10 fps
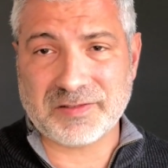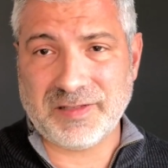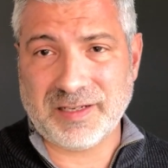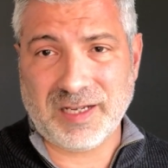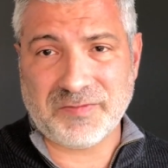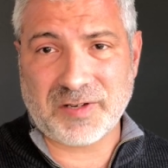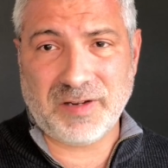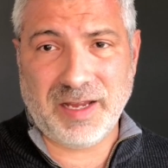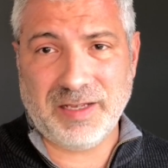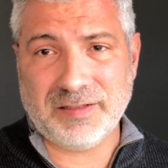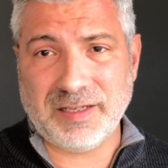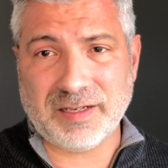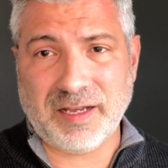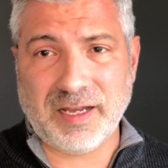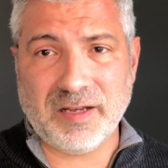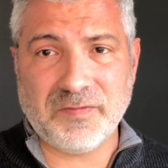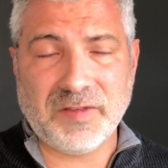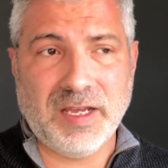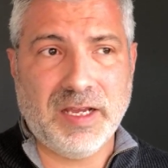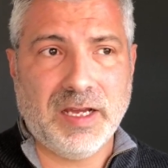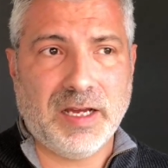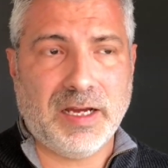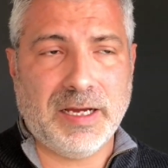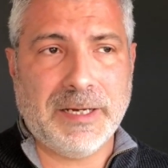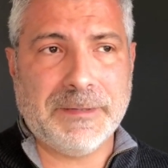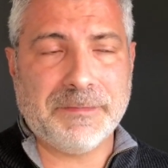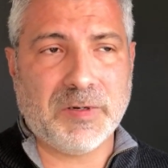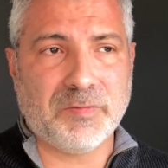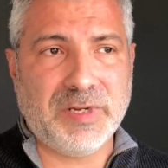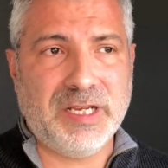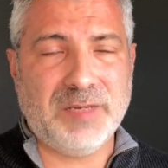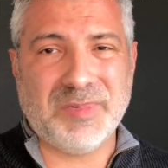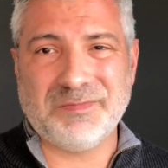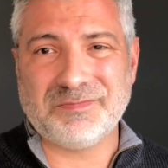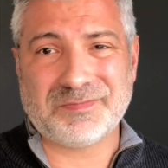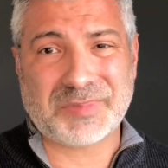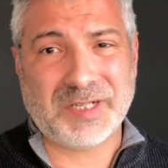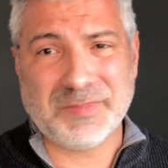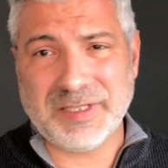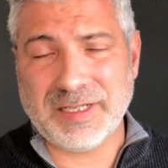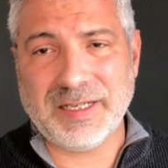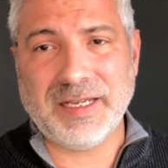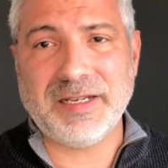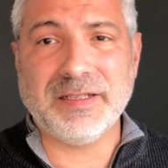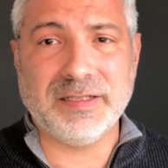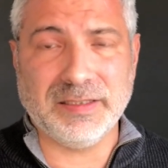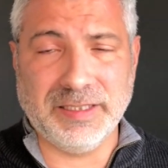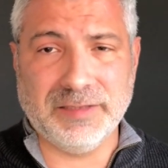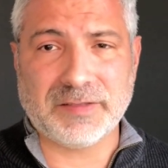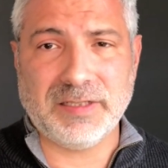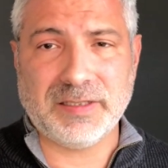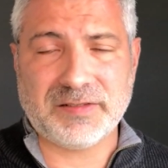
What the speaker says: So they can have create and they can have read, but probably not edit and delete, right?